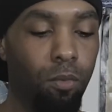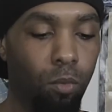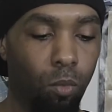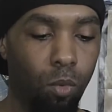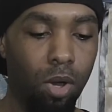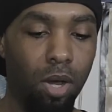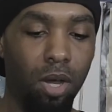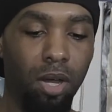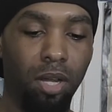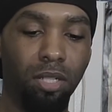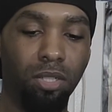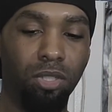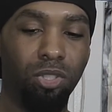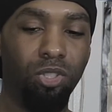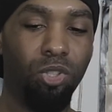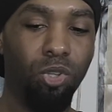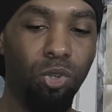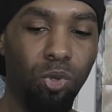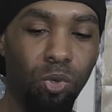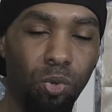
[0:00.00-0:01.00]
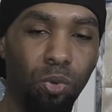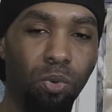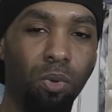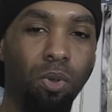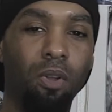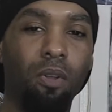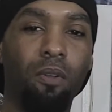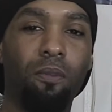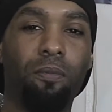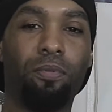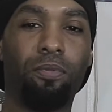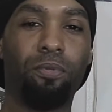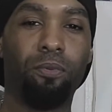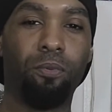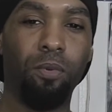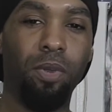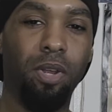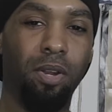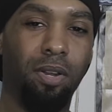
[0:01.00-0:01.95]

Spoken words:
1, 2, 3.